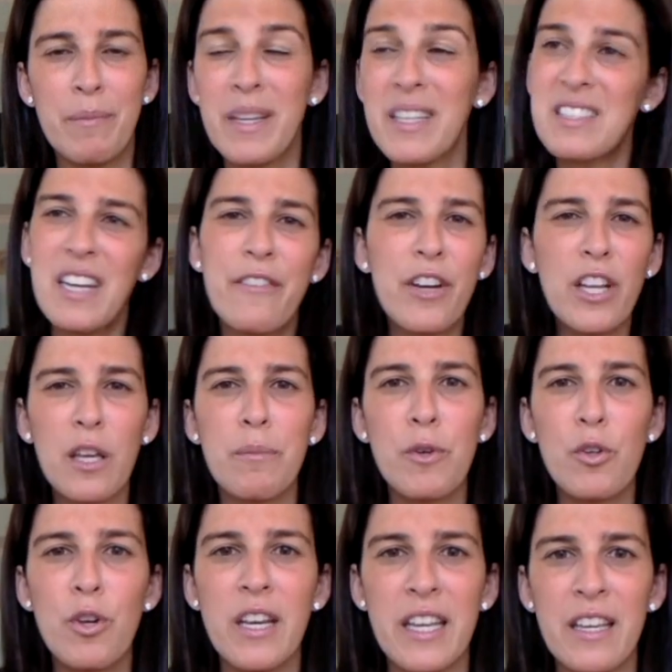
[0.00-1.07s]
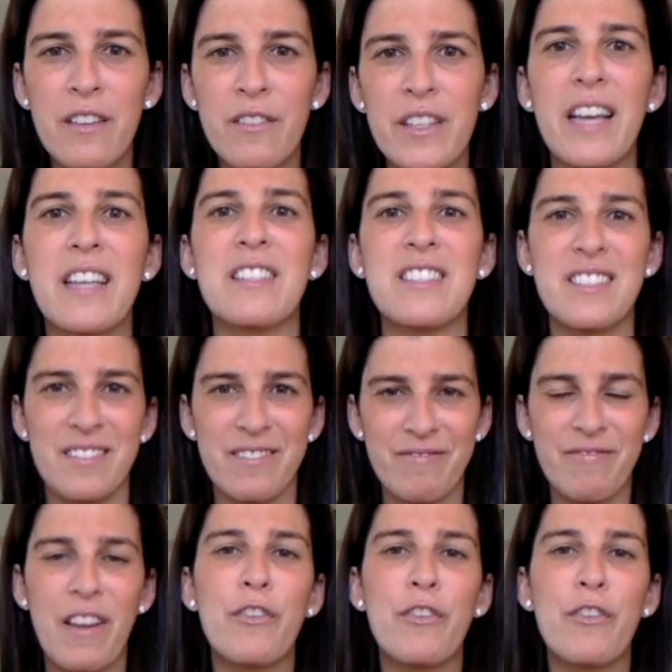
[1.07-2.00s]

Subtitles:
Because in every community, yes,